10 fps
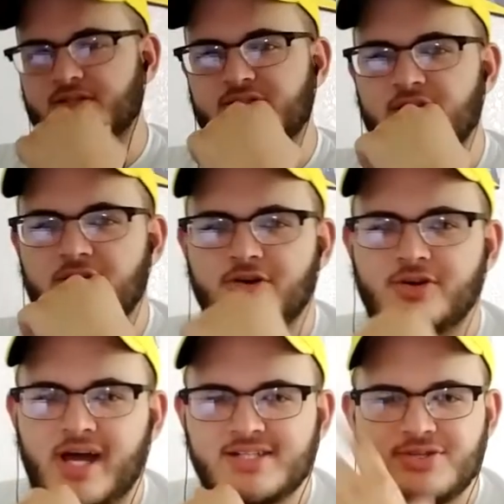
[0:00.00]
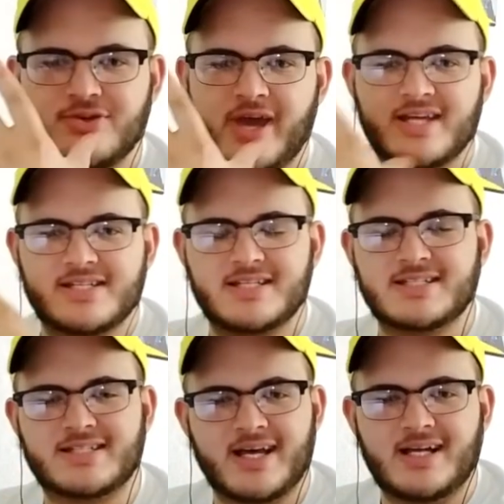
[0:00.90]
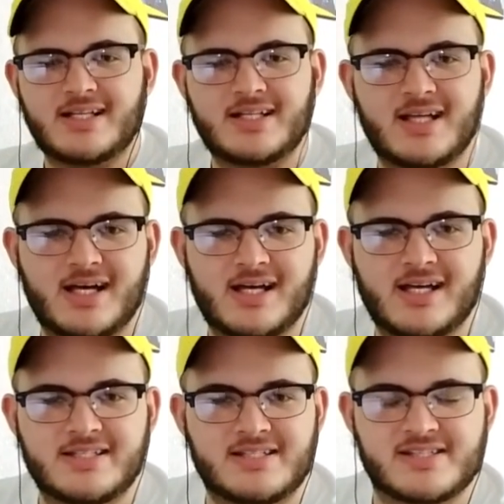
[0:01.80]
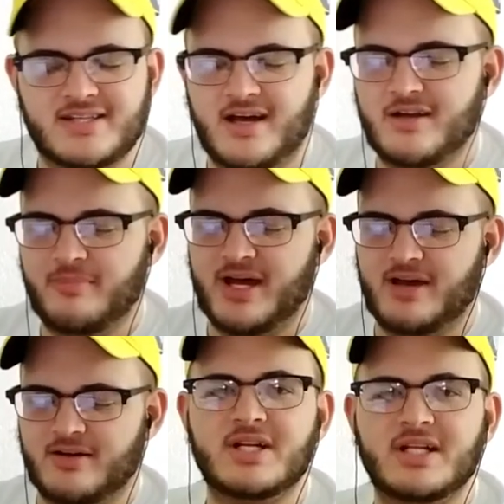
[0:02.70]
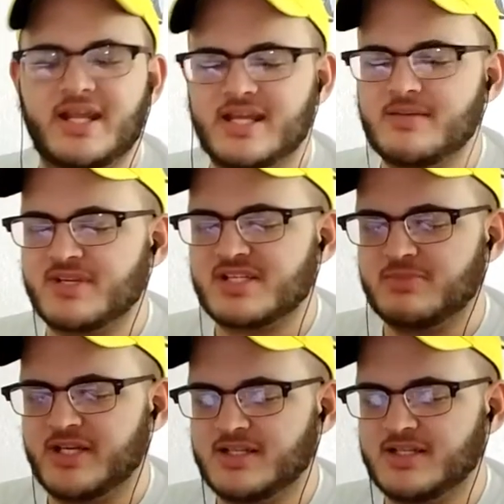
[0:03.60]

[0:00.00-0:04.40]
So, as you guys can tell, it's a song about... I'm gonna let him explain